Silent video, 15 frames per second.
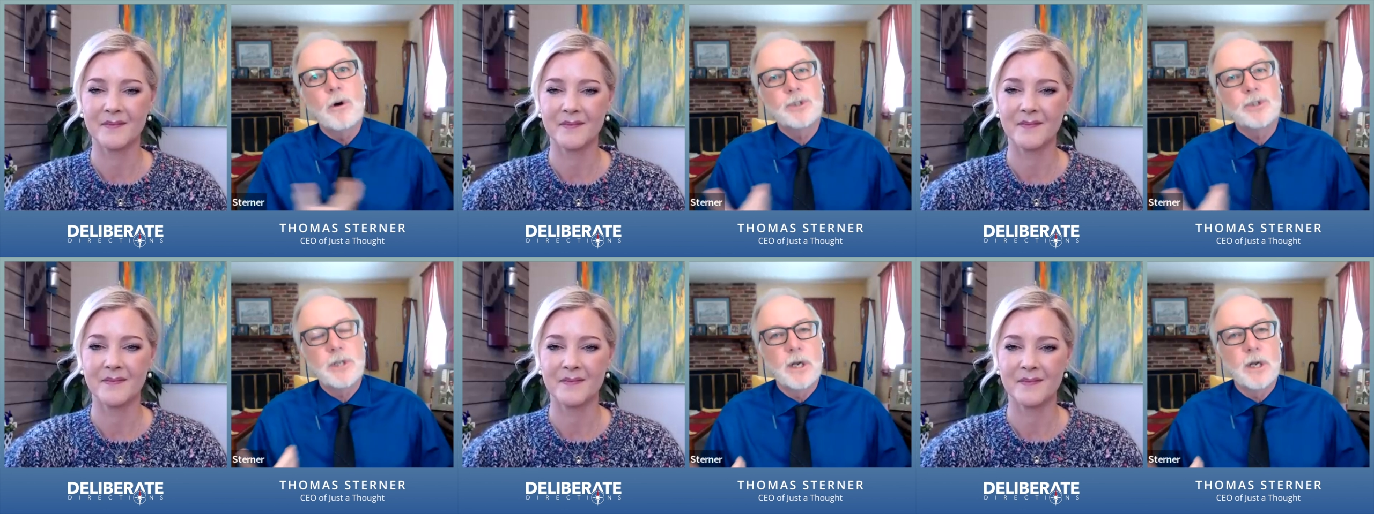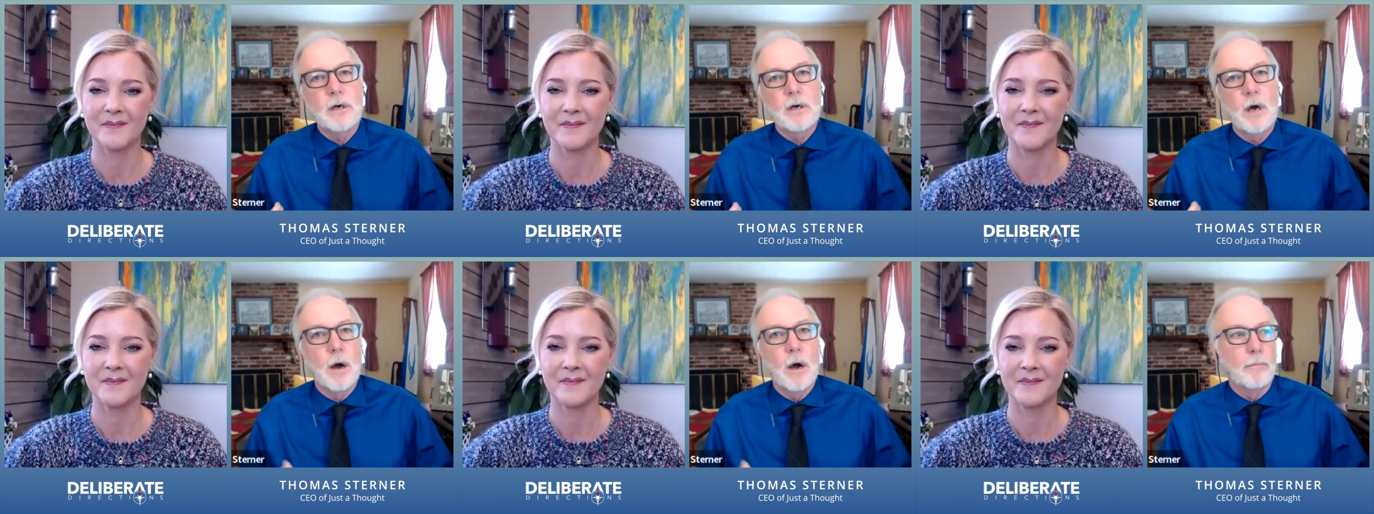Speaker 1: she had
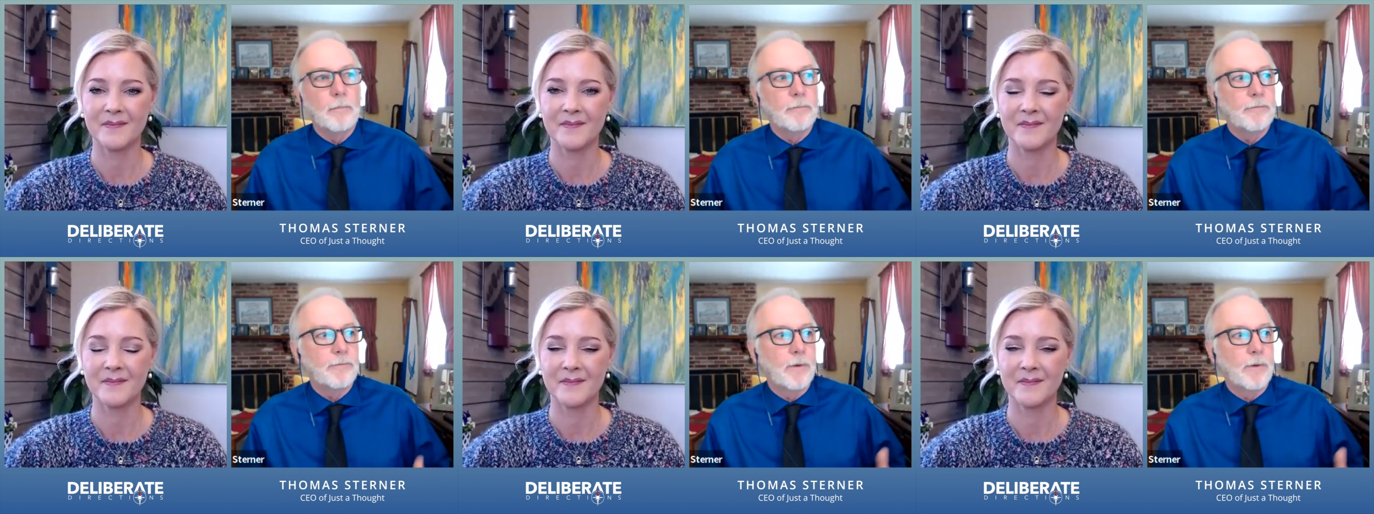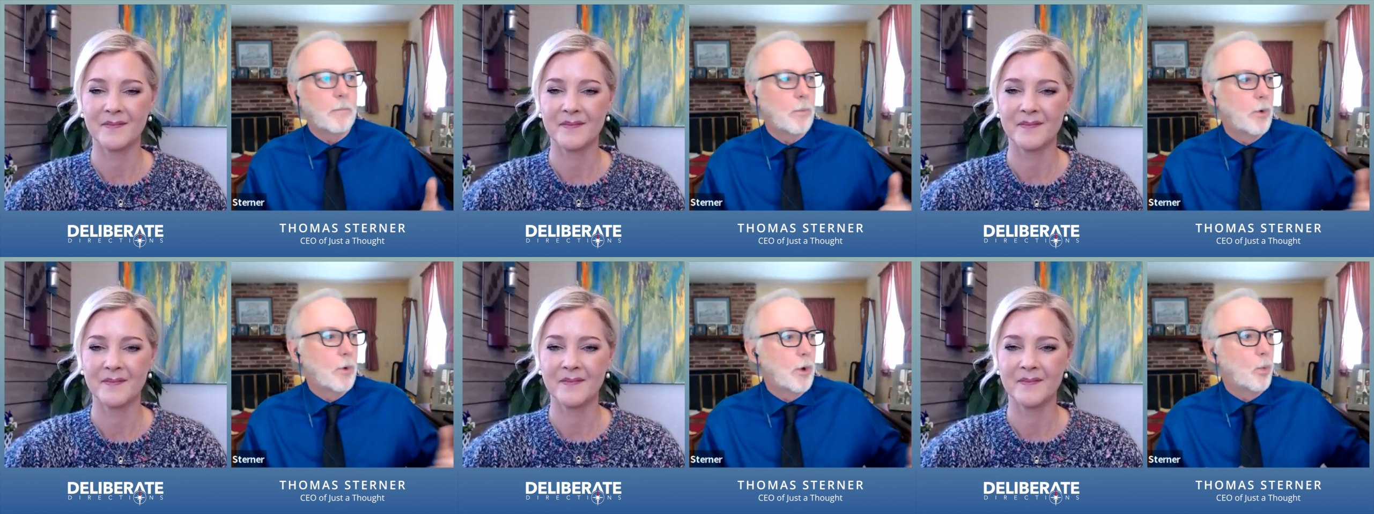come
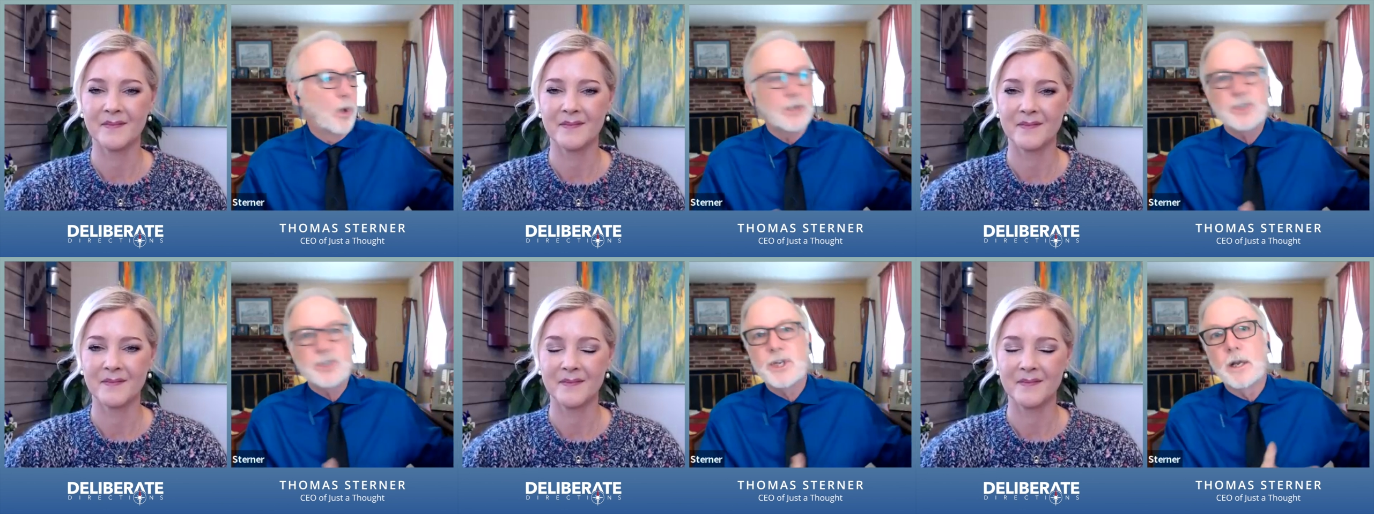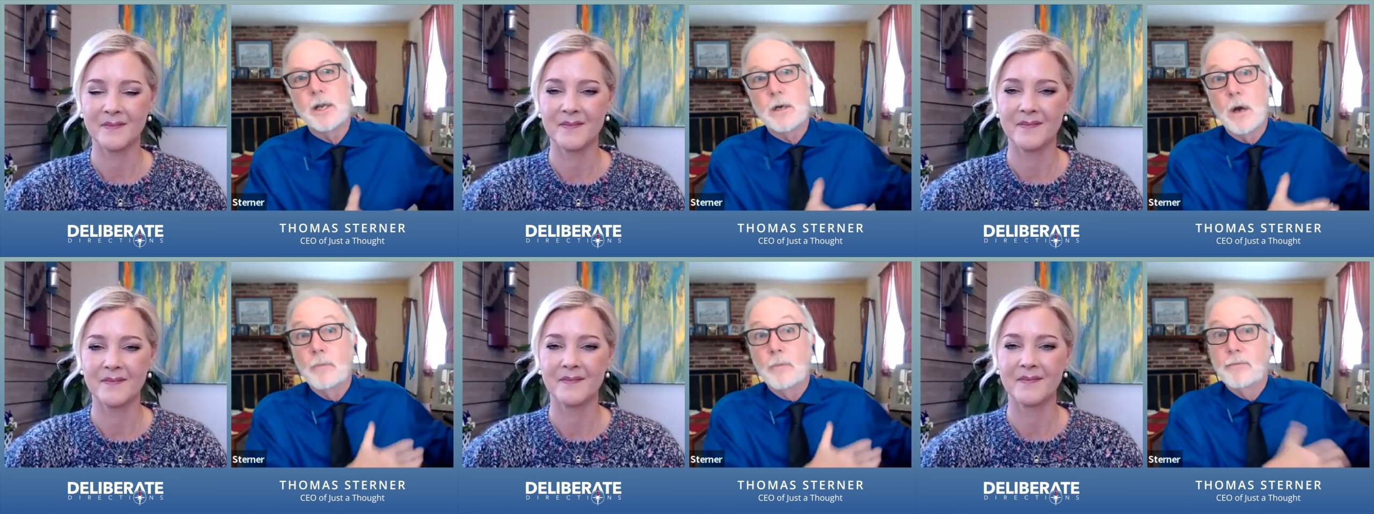from what she had
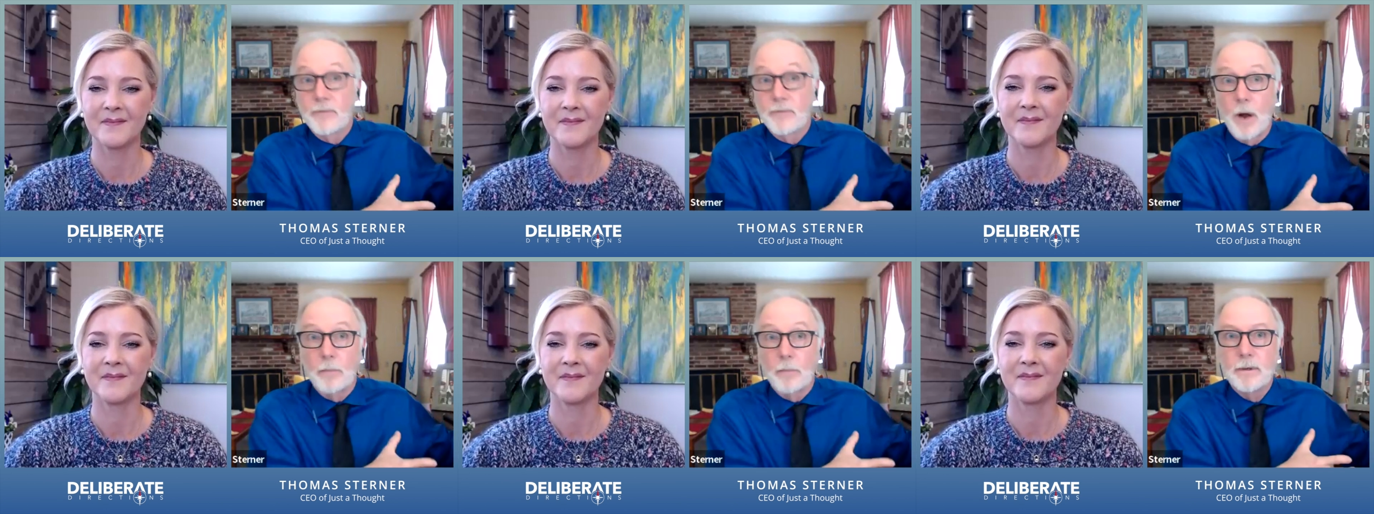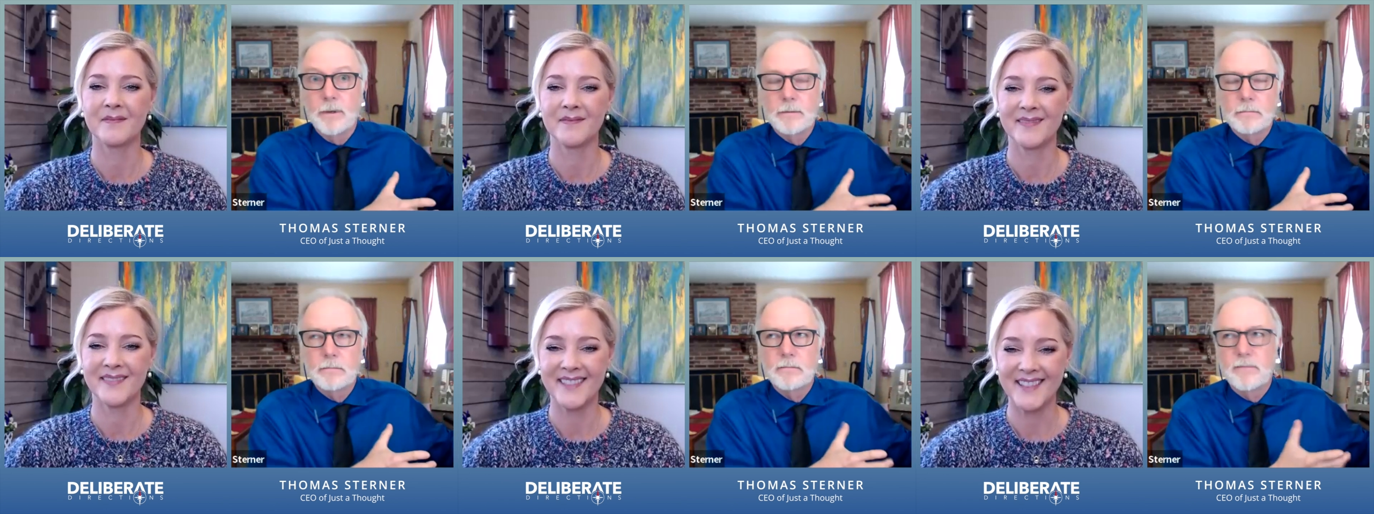come from.
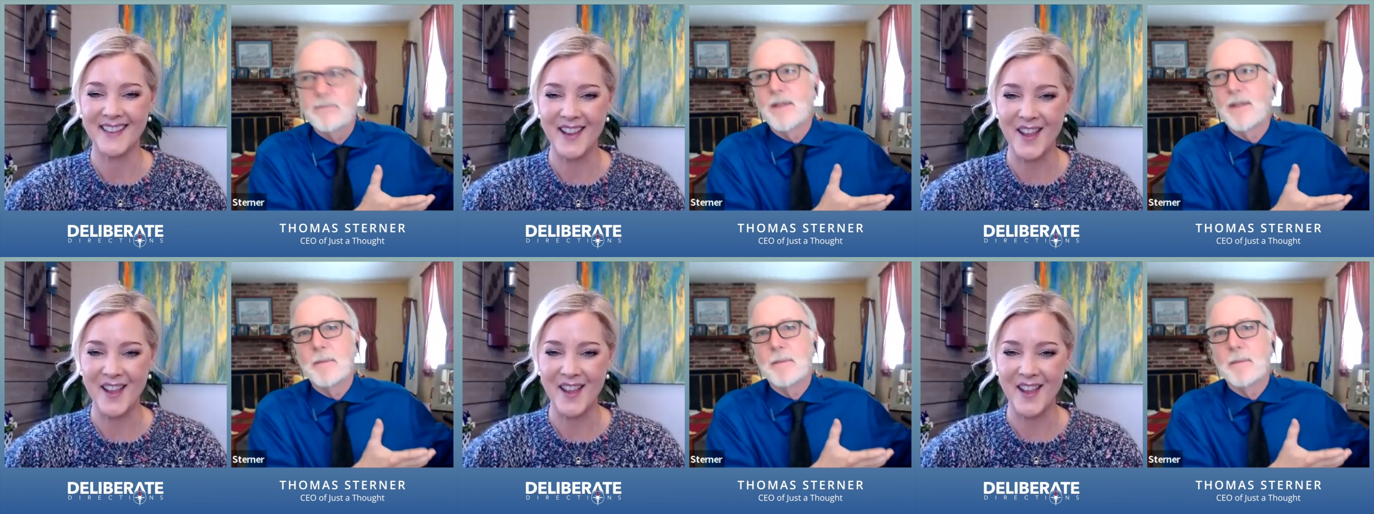that